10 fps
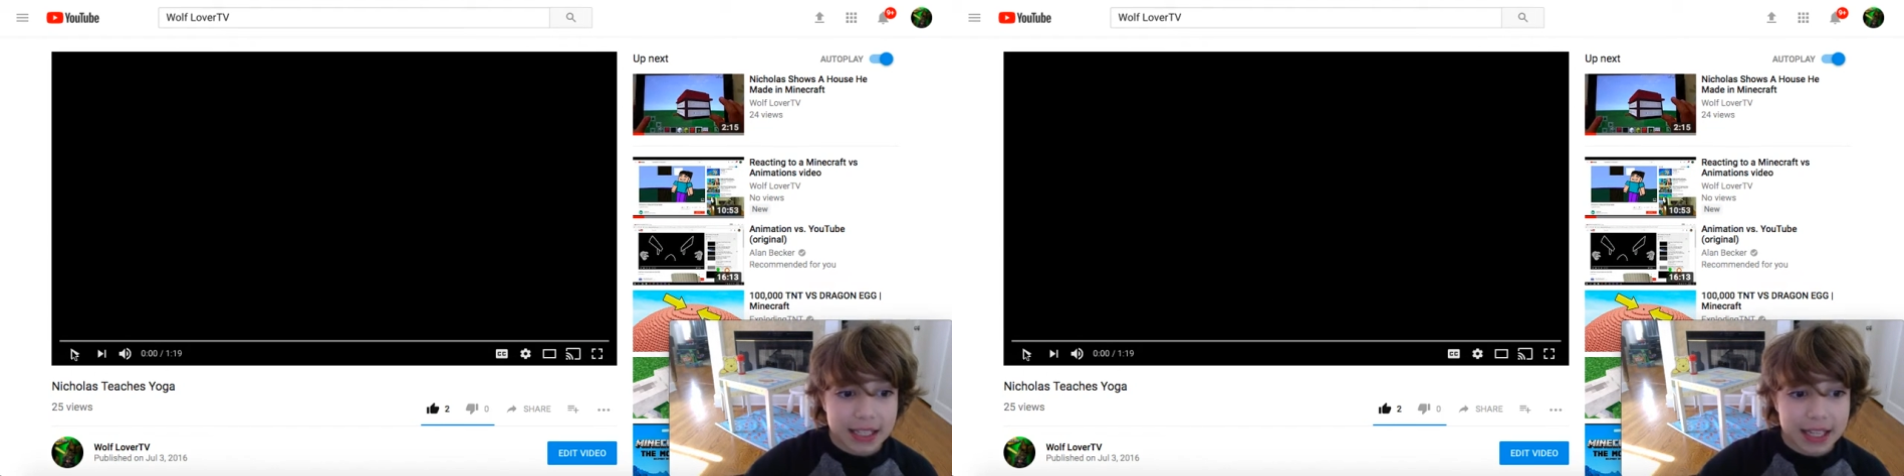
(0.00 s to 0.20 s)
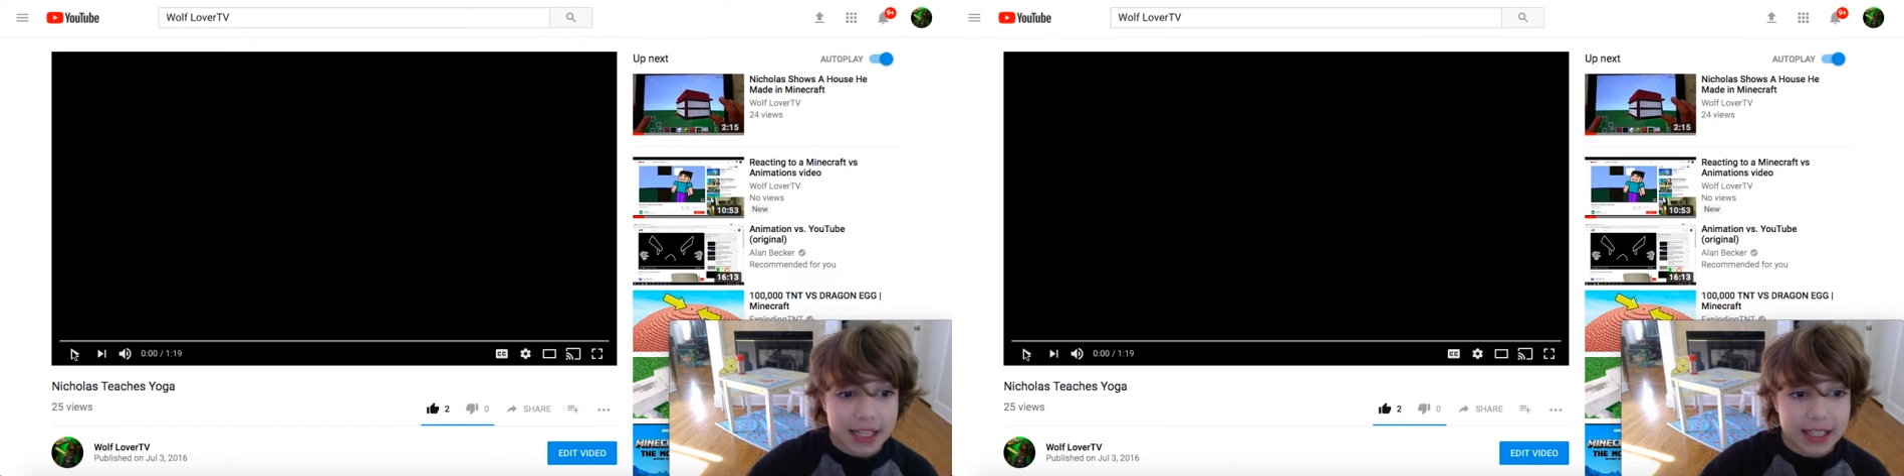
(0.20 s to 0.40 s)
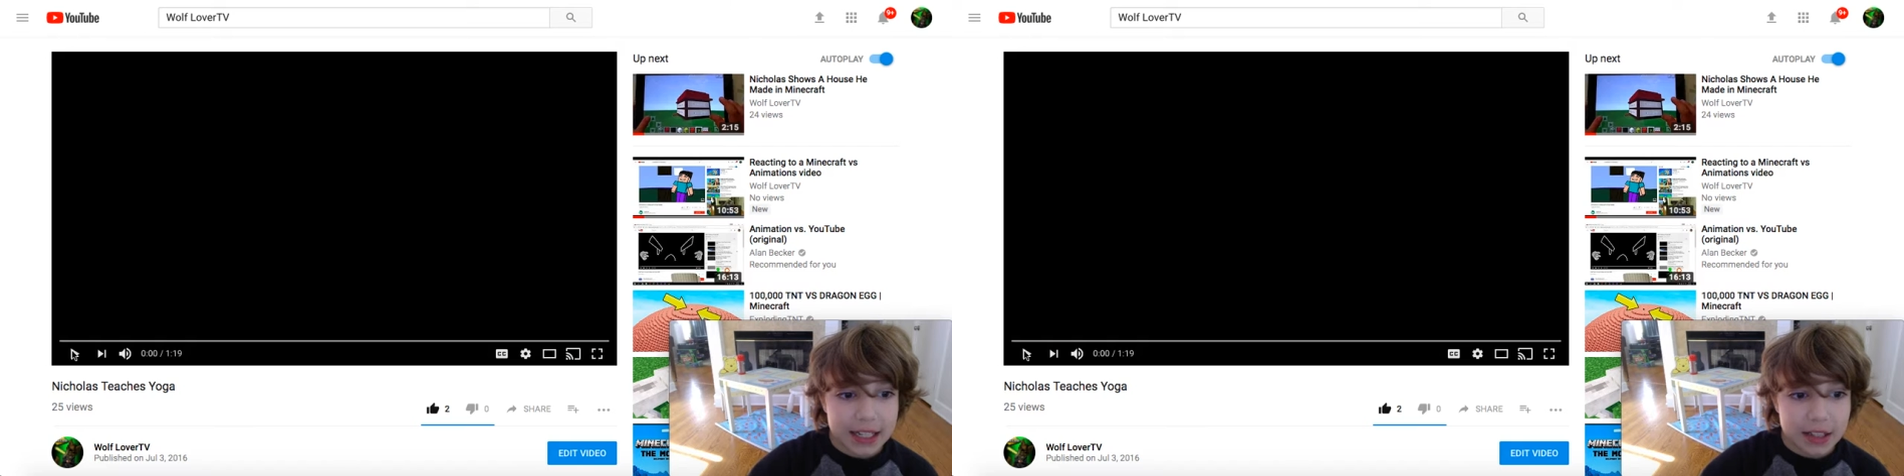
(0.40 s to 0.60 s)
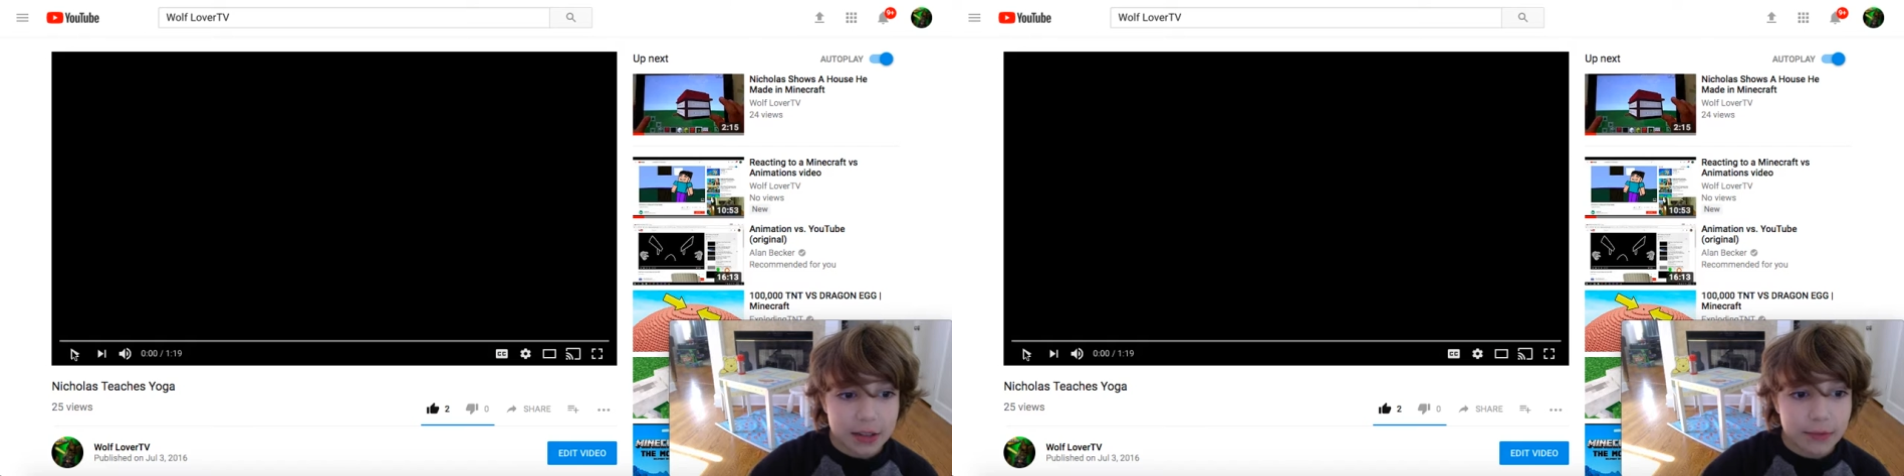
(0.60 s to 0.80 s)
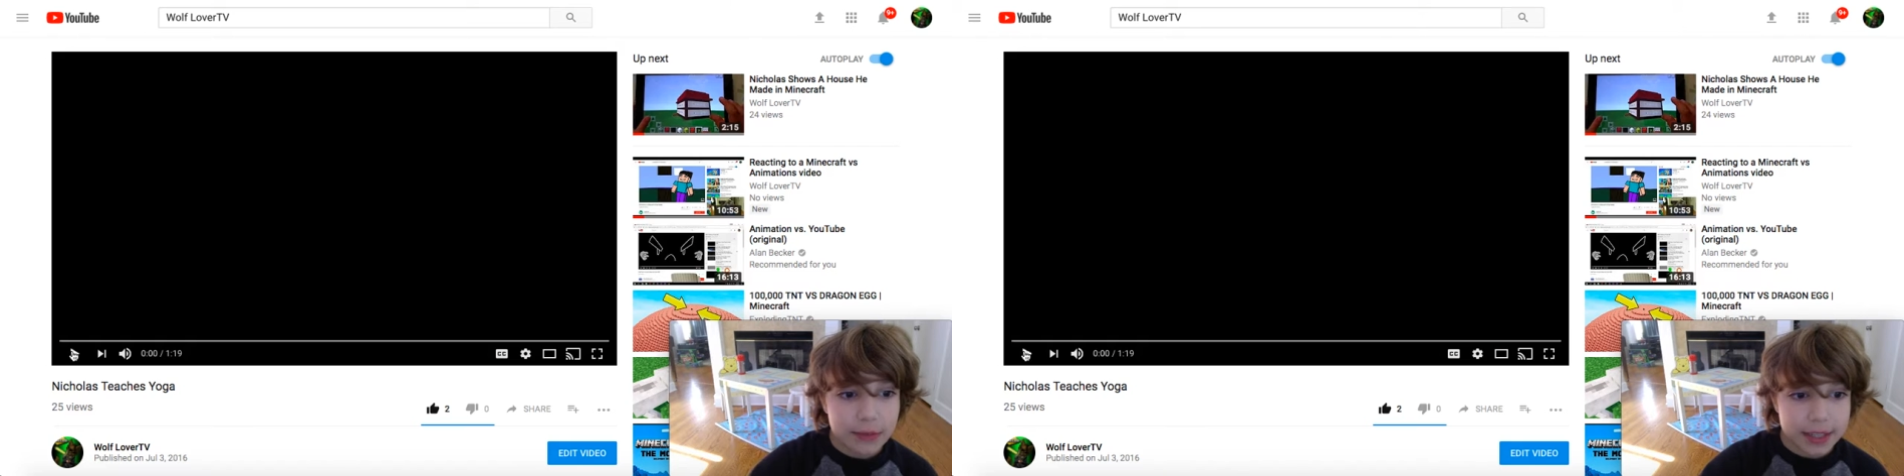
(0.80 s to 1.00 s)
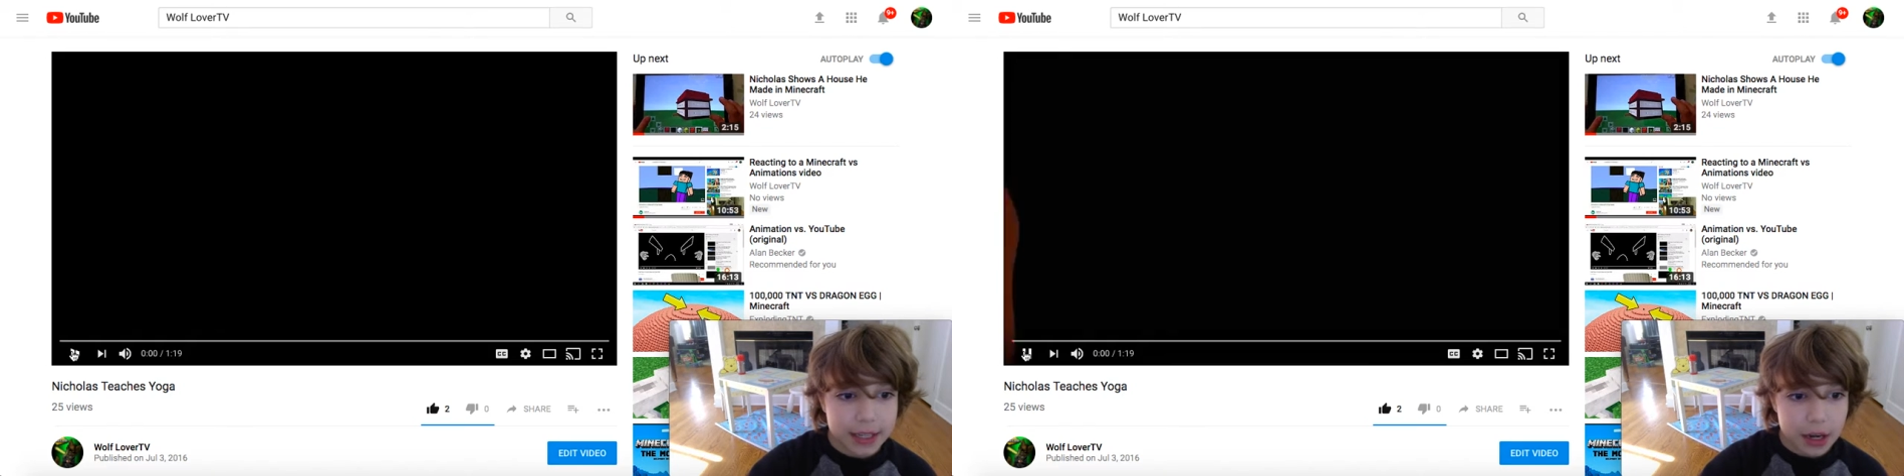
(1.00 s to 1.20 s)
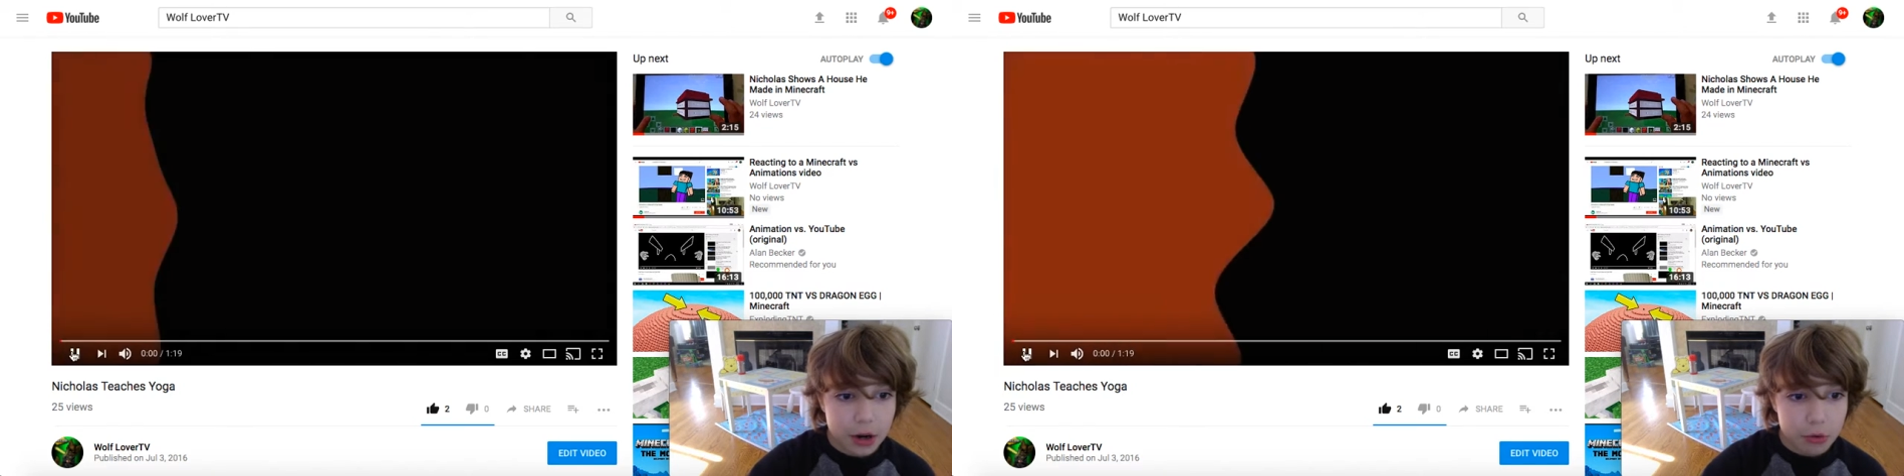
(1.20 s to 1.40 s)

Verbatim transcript: get into the video.